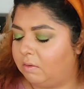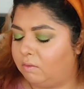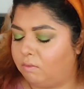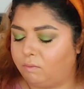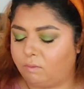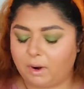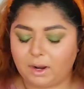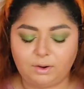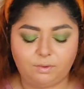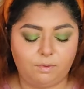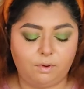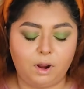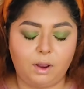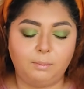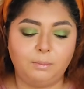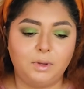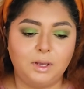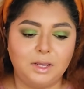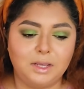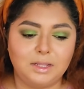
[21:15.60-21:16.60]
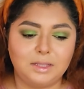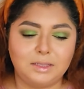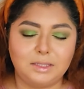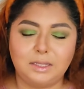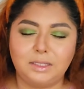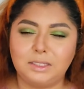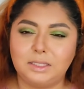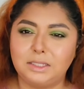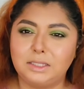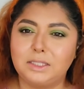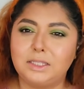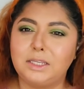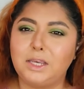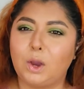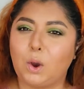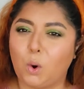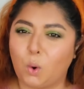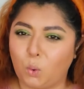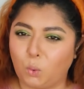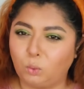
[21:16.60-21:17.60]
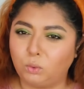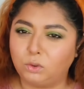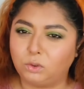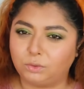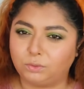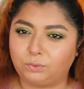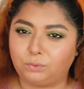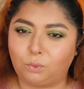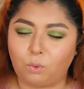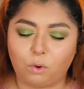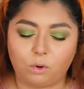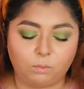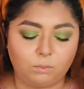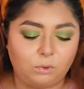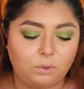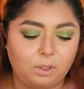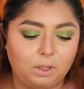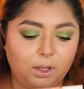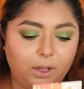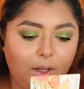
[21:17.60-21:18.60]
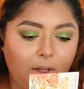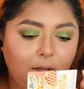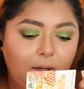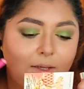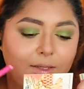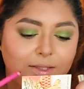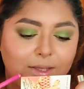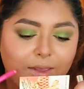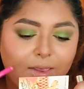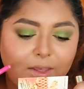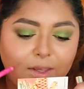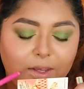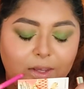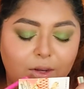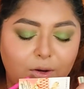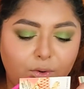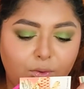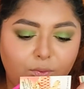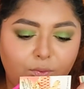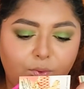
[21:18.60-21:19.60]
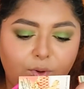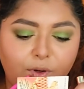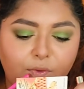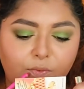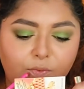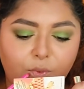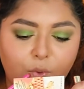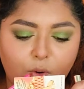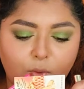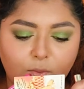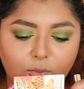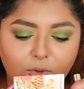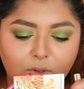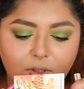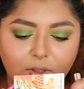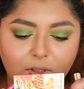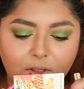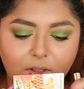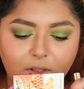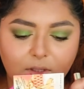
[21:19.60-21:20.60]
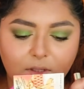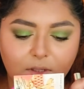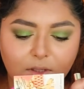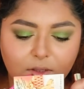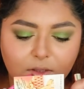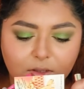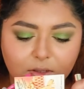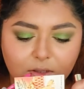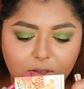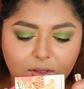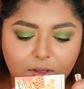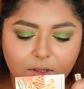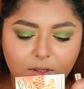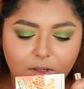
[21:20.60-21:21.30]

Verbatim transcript: Red Rum. This is the old formula because I think he reformulated this,